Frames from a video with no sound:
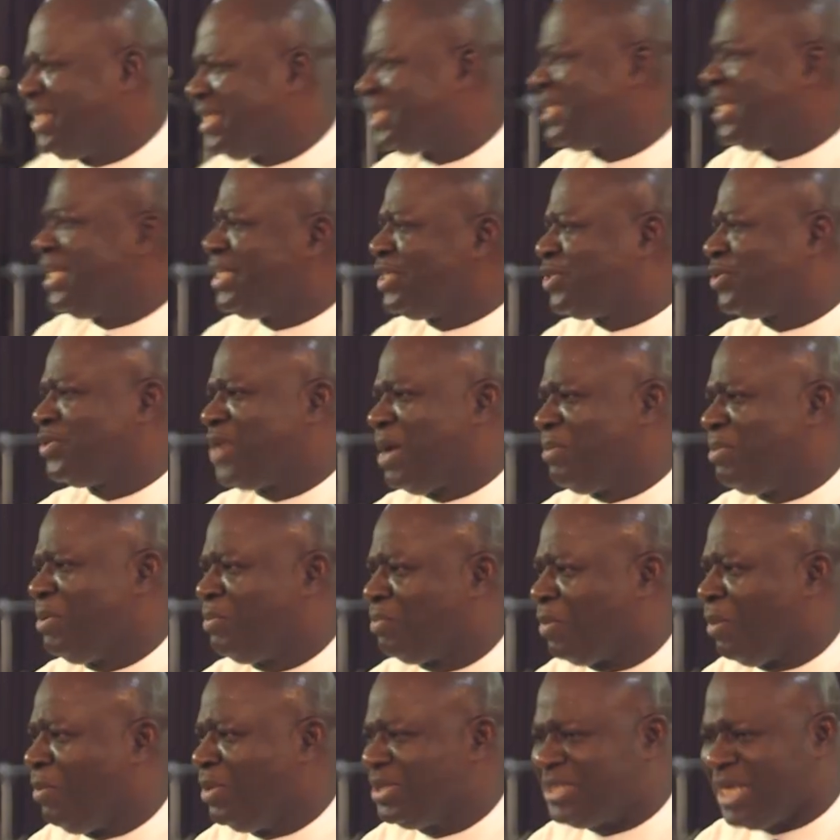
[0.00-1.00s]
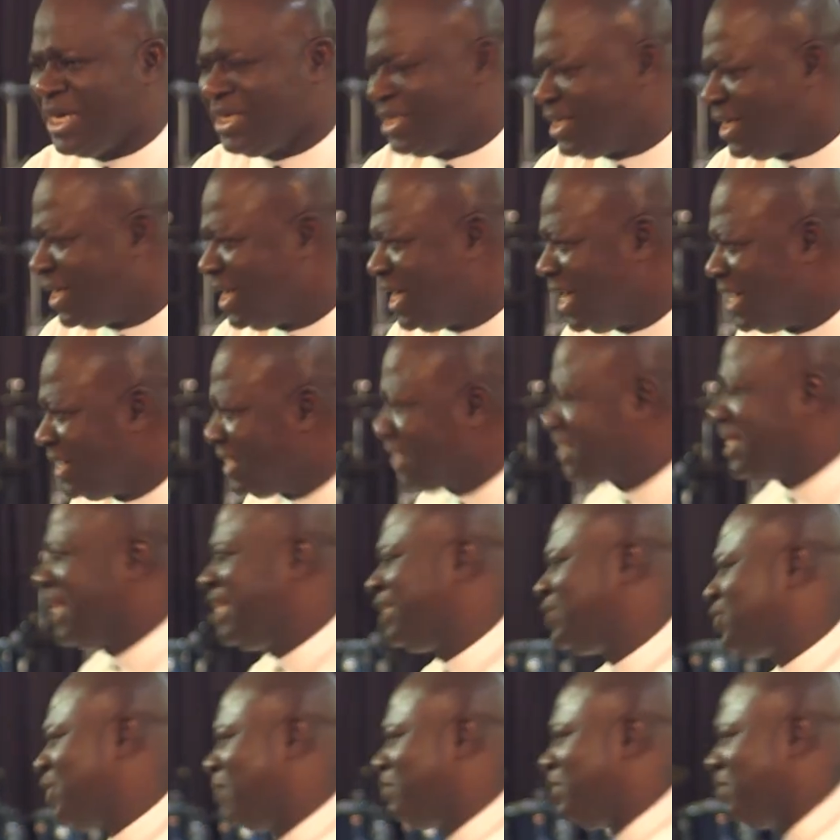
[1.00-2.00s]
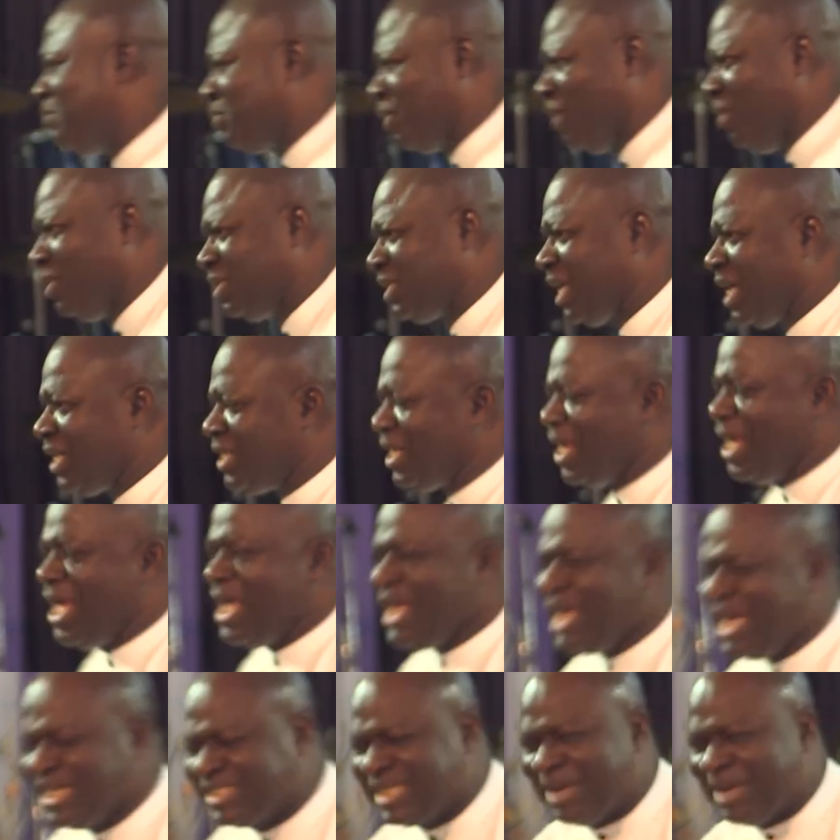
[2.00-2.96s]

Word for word: this lady should have been promoted. This lady should have been promoted. Each